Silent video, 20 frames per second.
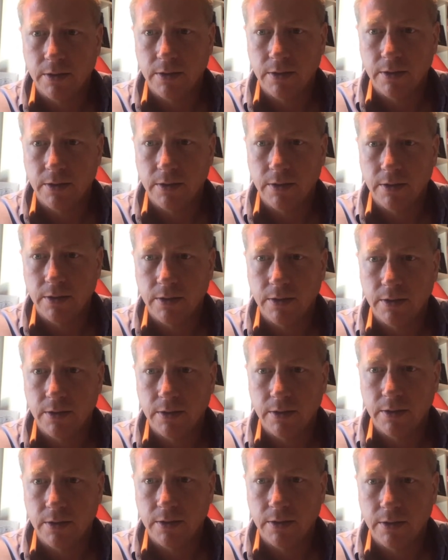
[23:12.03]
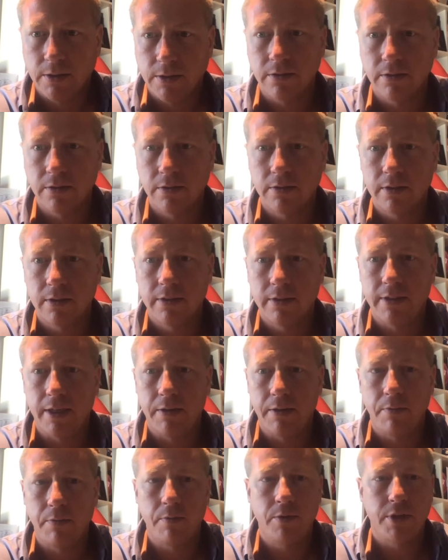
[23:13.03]
that the person scheduling it
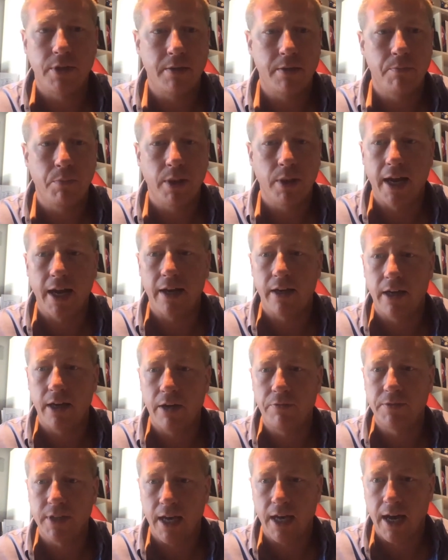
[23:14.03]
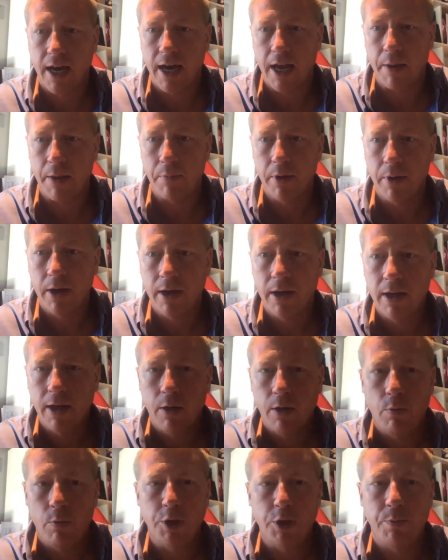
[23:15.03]
didn't plan enough
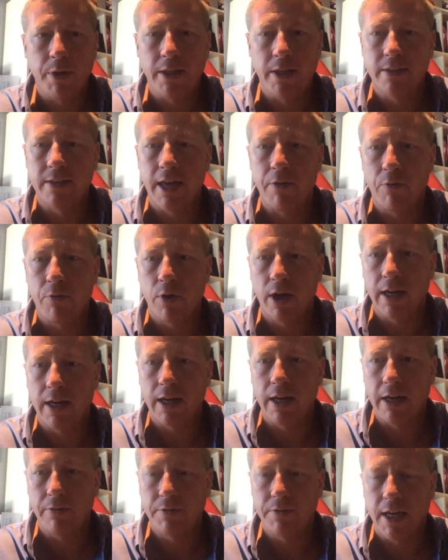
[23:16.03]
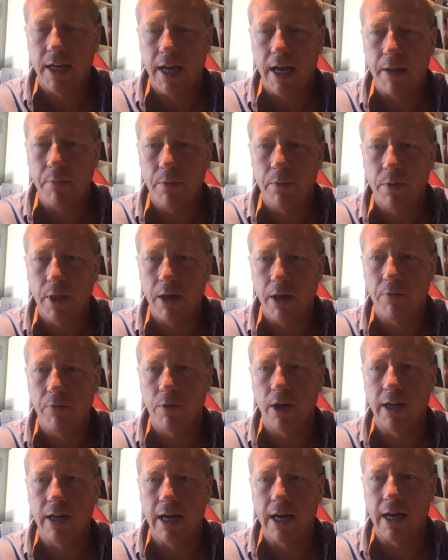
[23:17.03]
time, which means they've run out of
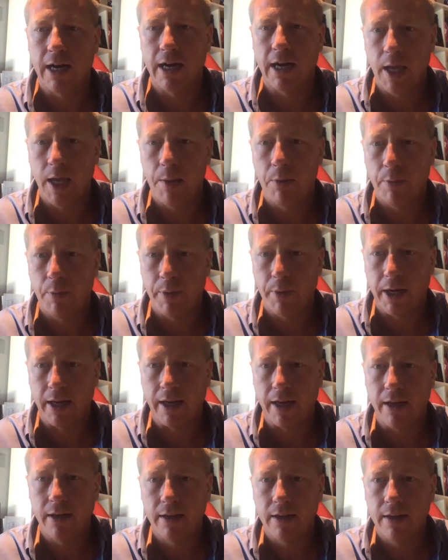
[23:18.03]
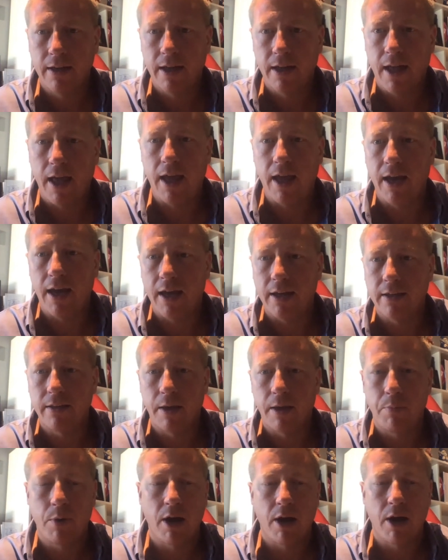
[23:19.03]
time, they've run out of labor money,
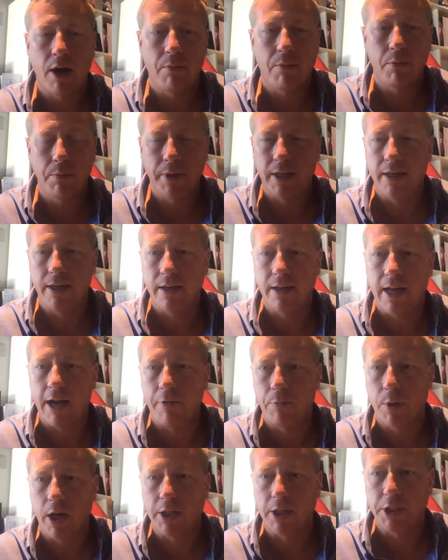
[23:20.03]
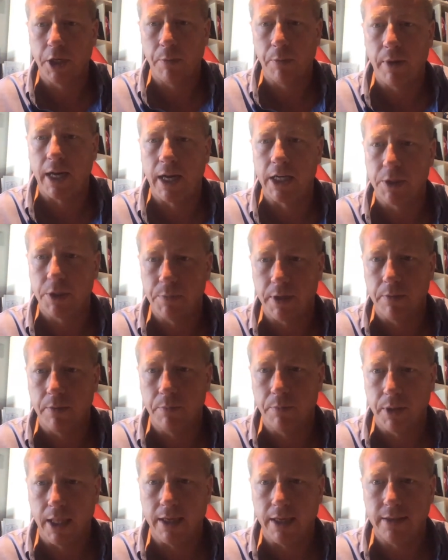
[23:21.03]
and they probably didn't have project
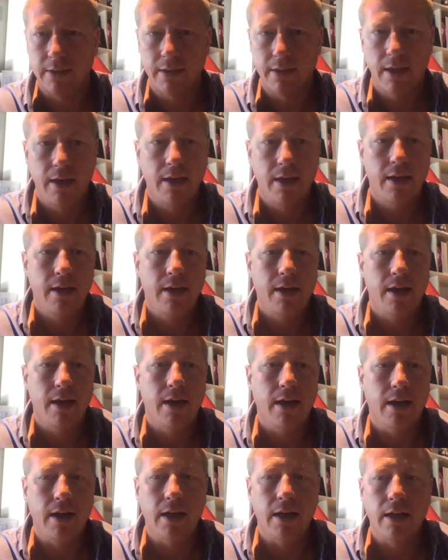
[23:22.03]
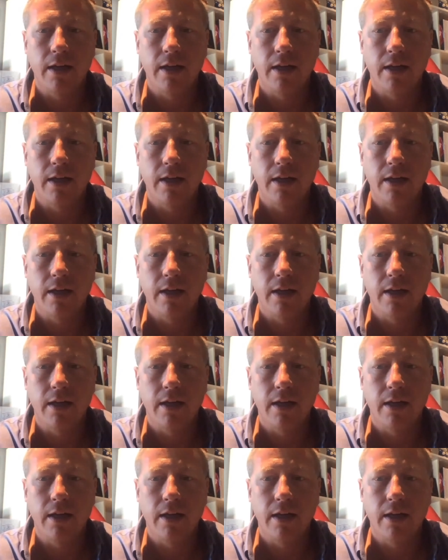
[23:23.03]
management in place.